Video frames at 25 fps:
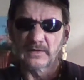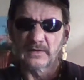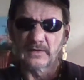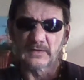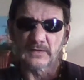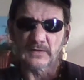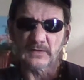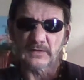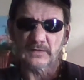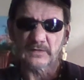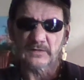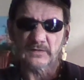
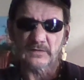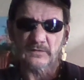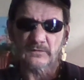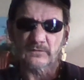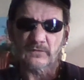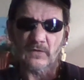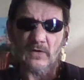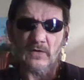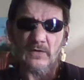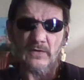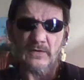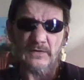As
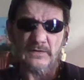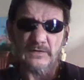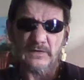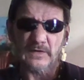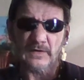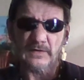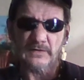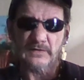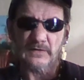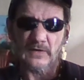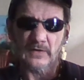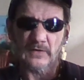far as
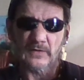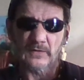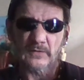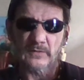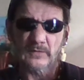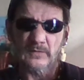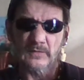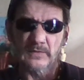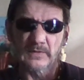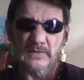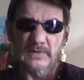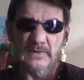I
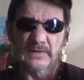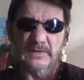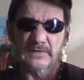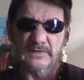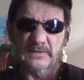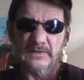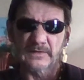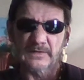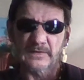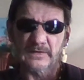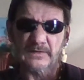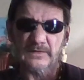know,
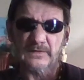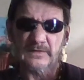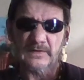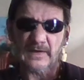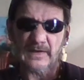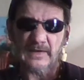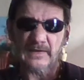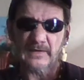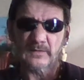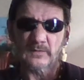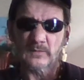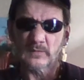to this
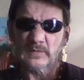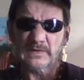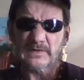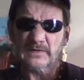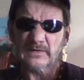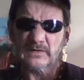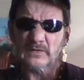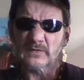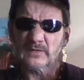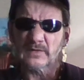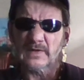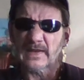date, we
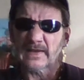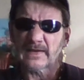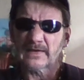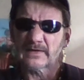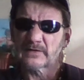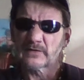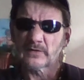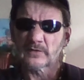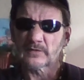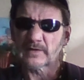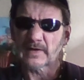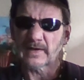still
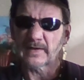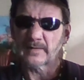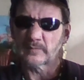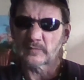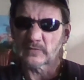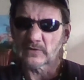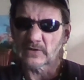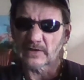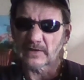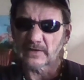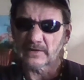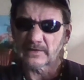can't
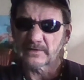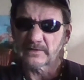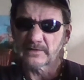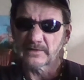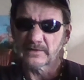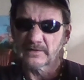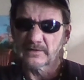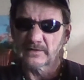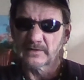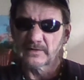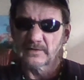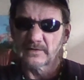donate blood
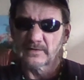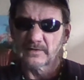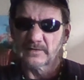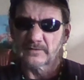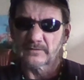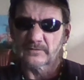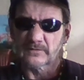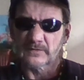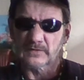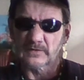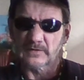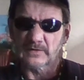
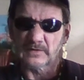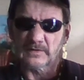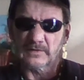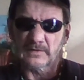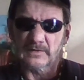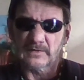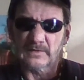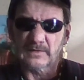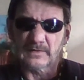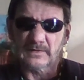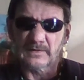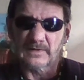
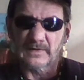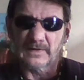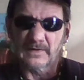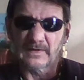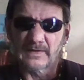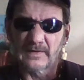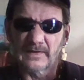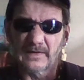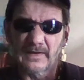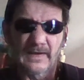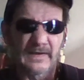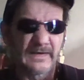for
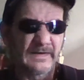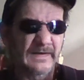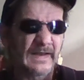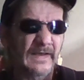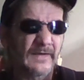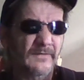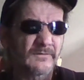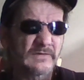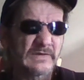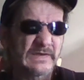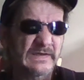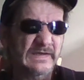an
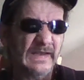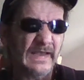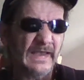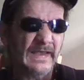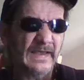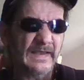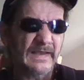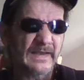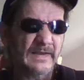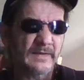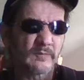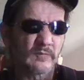
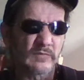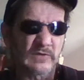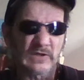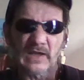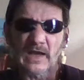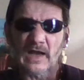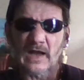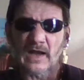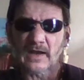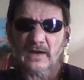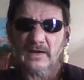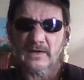FDA
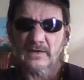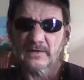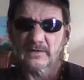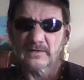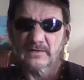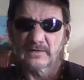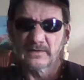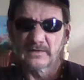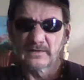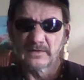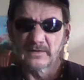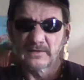block
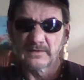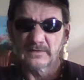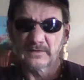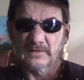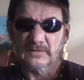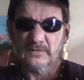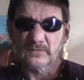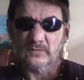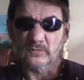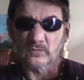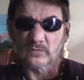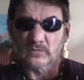
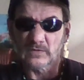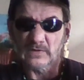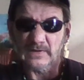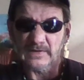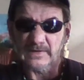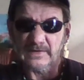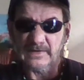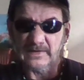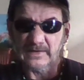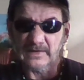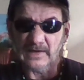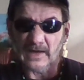that's
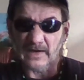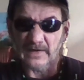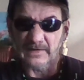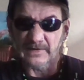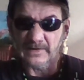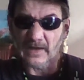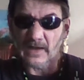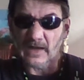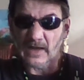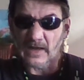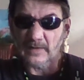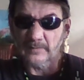really
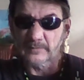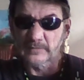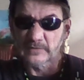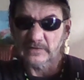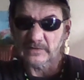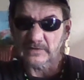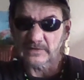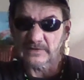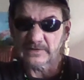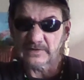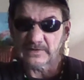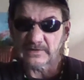kind of
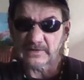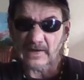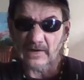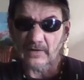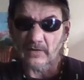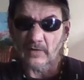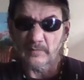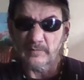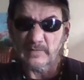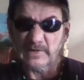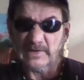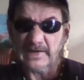obsolete
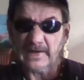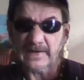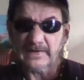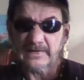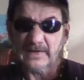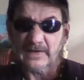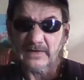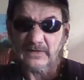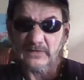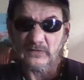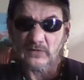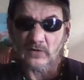now. I mean, they
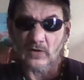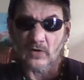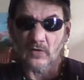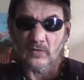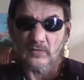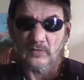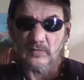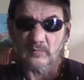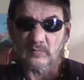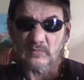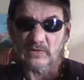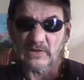test
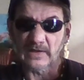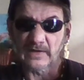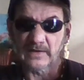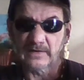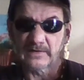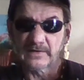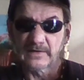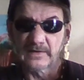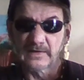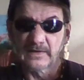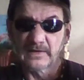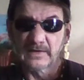all the
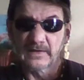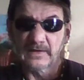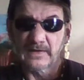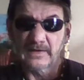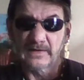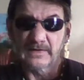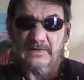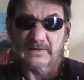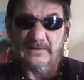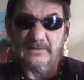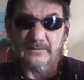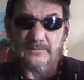blood,
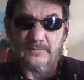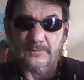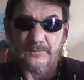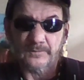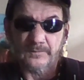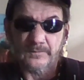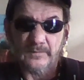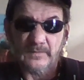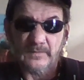and